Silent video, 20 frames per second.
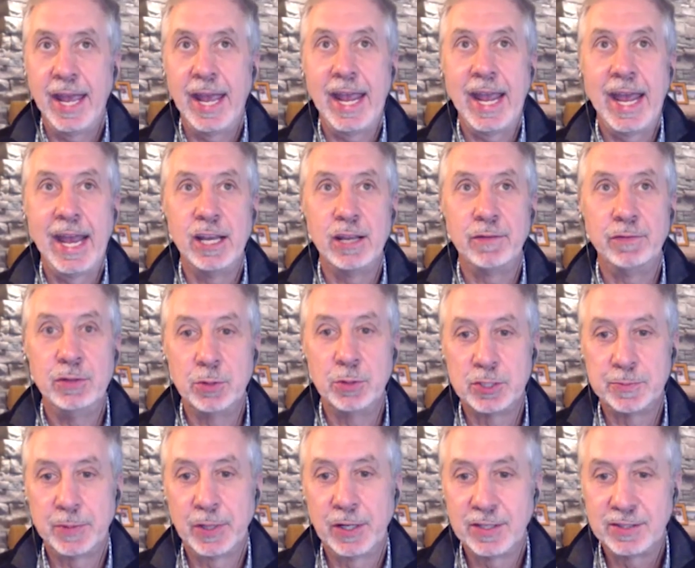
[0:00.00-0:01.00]
And if you
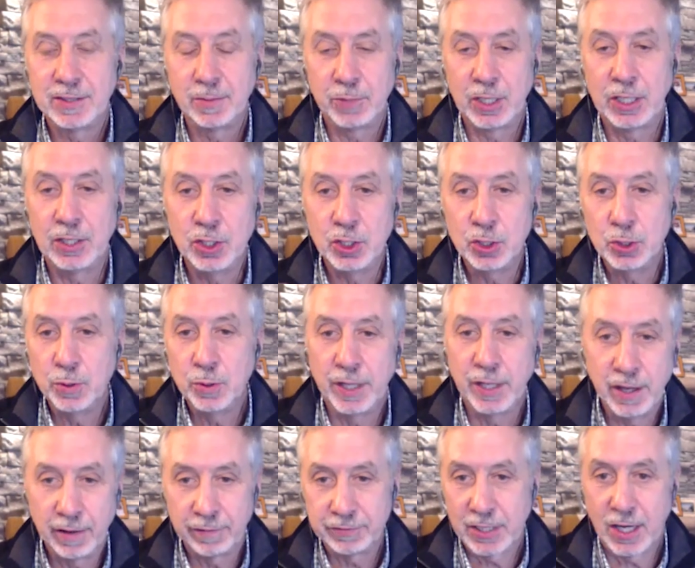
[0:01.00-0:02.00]
experience something new
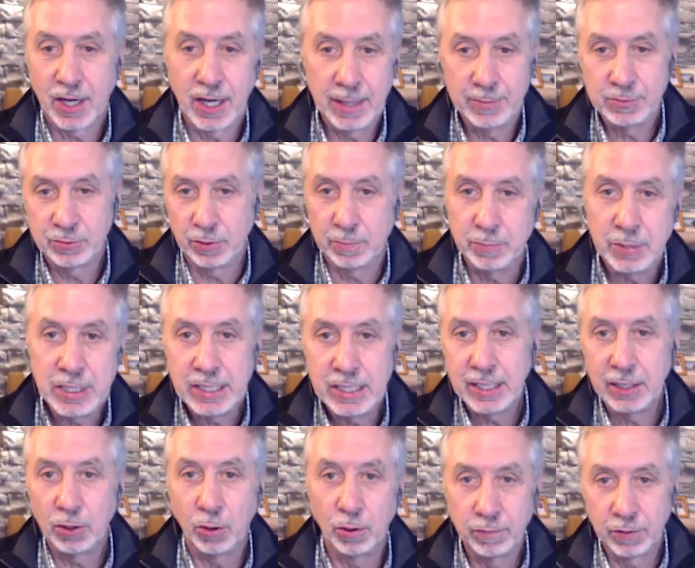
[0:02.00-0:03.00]
enough times, repeat
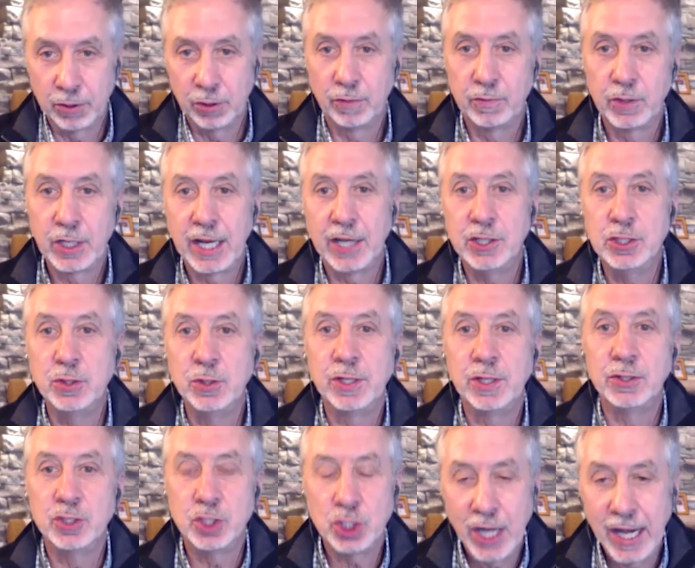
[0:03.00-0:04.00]
it over and over again, you
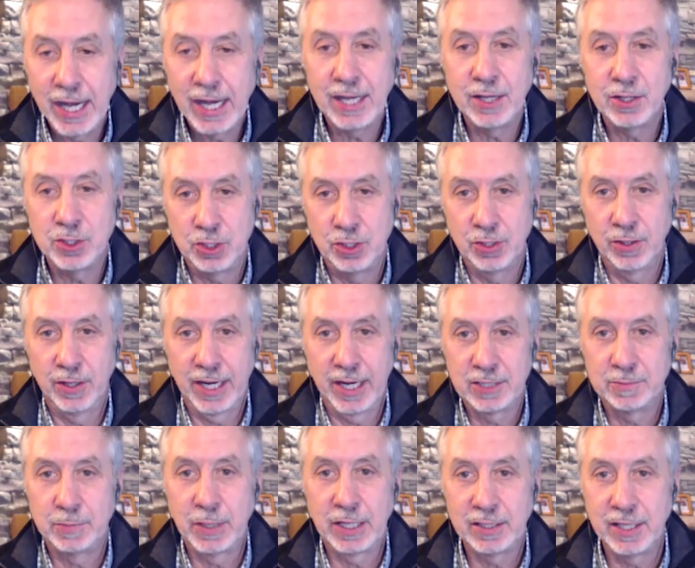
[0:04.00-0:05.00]
can change your
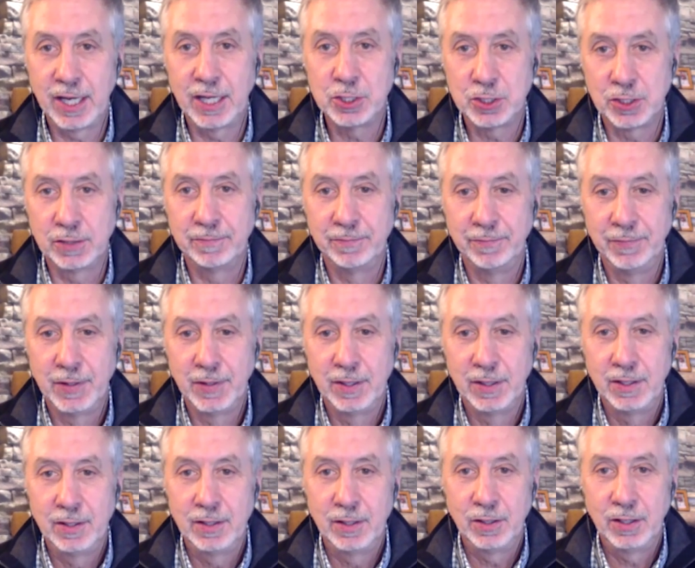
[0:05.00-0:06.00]
expectation.
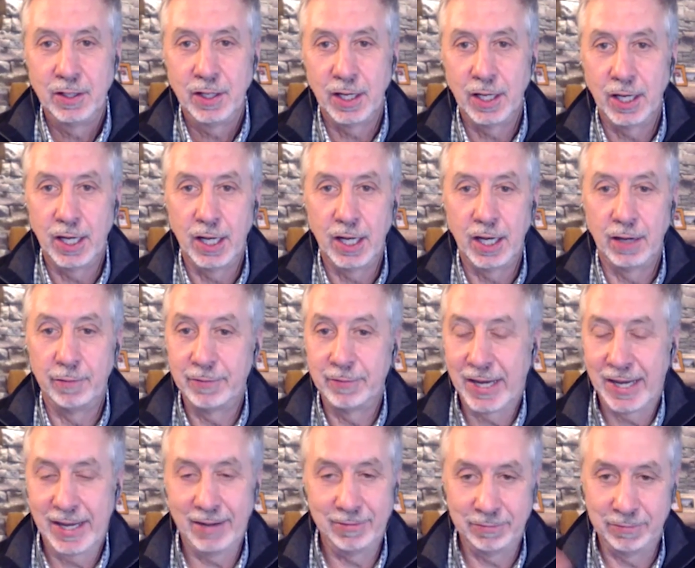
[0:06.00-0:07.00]
Uh,
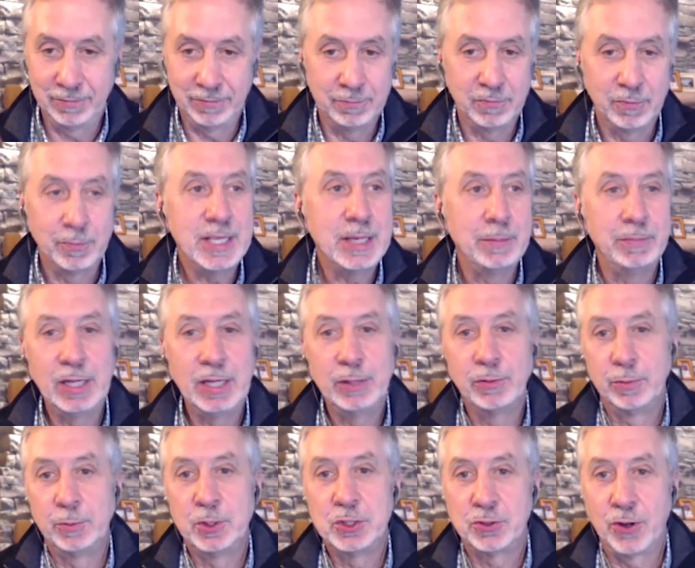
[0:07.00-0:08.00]
for me, a big
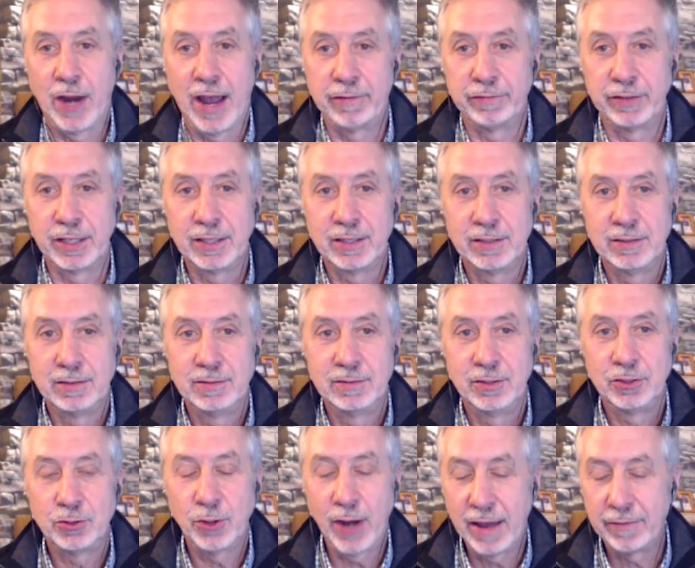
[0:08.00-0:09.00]
one was traffic.
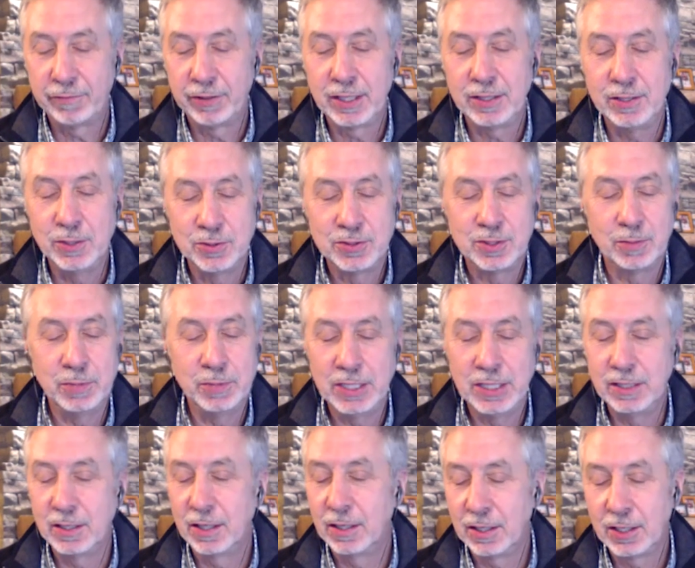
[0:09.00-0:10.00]
Traffic used to
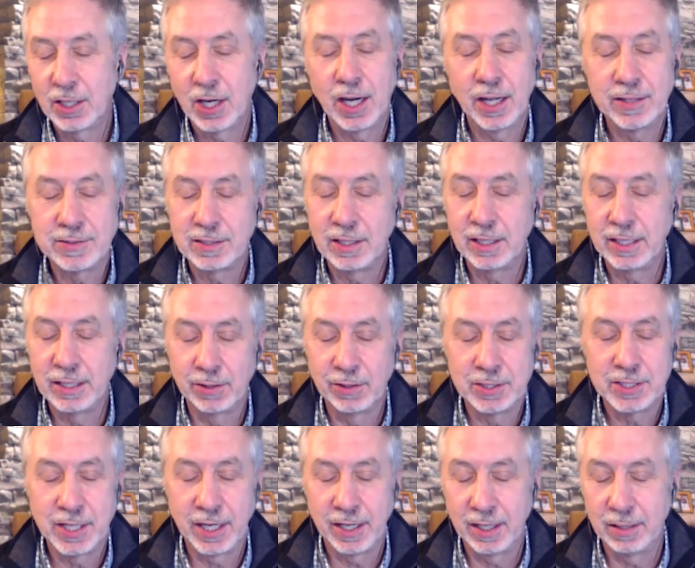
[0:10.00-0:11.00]
be constantly
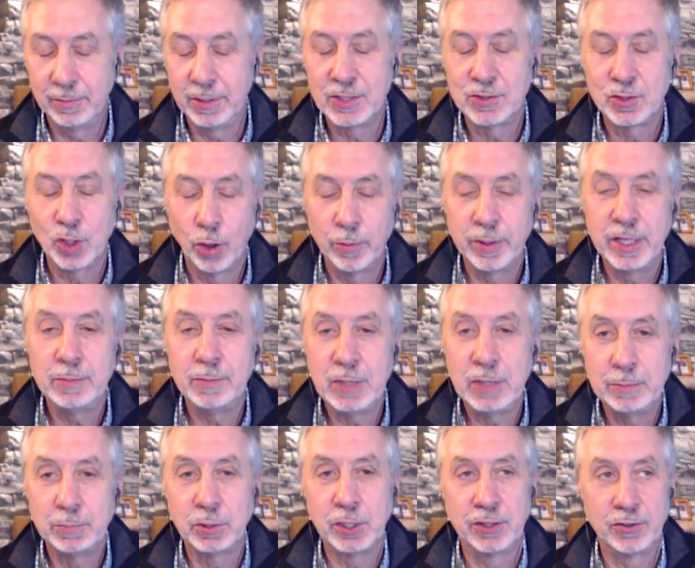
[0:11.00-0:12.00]
irritating me. So many
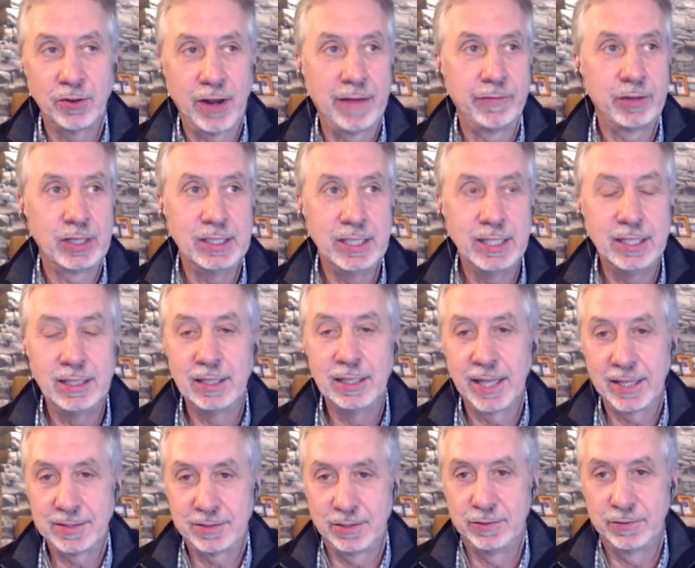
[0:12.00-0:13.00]
people in traffic needed
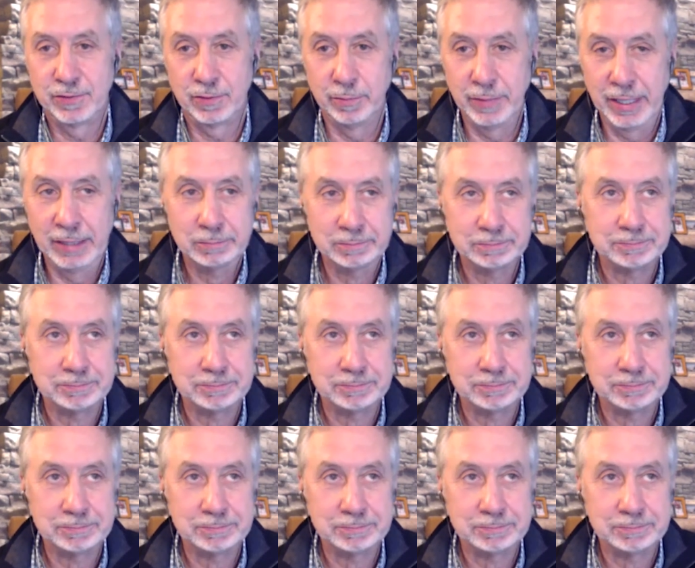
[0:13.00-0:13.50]
lessons from me.